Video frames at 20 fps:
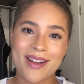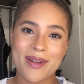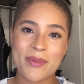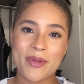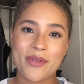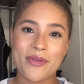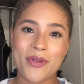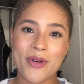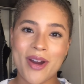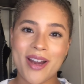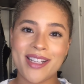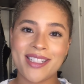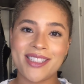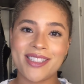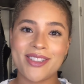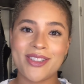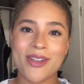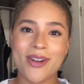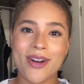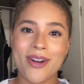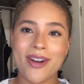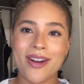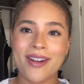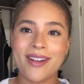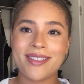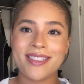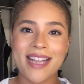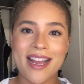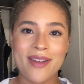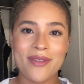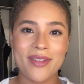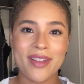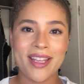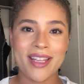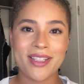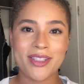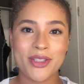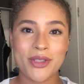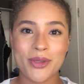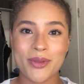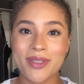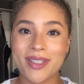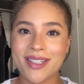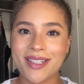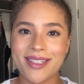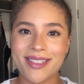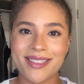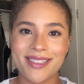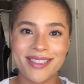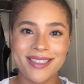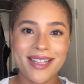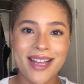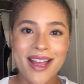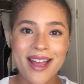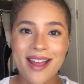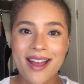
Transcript: Before I start diving into today's